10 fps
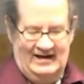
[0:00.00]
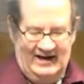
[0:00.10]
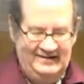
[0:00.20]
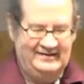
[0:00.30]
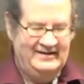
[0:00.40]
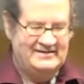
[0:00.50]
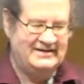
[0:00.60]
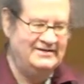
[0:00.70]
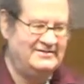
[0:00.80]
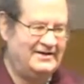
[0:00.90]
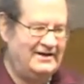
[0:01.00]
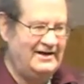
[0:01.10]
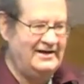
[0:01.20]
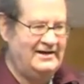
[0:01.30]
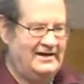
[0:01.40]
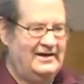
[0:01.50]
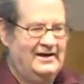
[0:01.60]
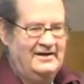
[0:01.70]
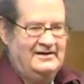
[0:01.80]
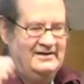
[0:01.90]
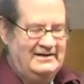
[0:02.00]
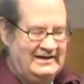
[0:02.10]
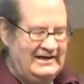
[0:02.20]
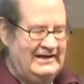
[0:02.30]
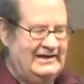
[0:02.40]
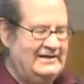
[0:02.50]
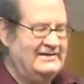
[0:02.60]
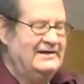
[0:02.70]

as I told you earlier, you need